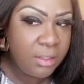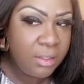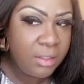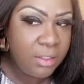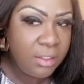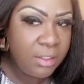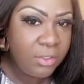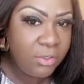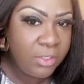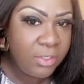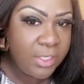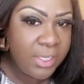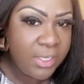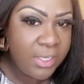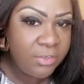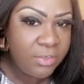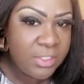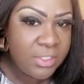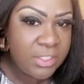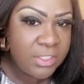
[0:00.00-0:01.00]
you know your
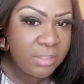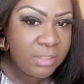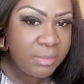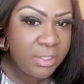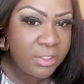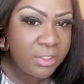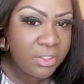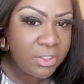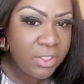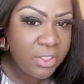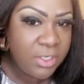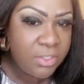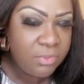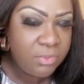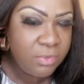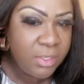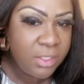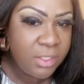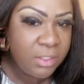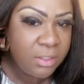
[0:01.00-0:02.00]
address is about to change,
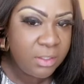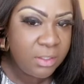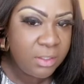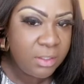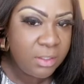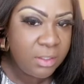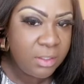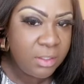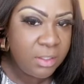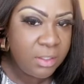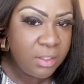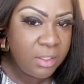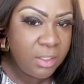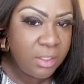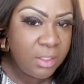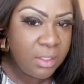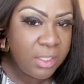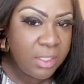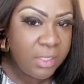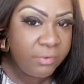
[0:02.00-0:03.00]
right?
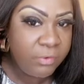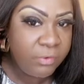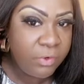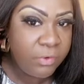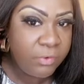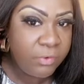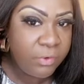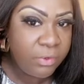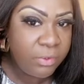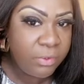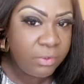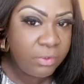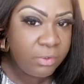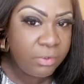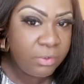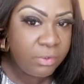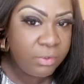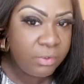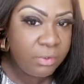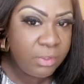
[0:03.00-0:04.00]
Like for for
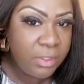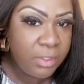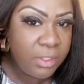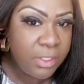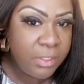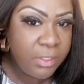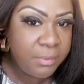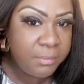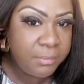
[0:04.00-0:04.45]
yeah.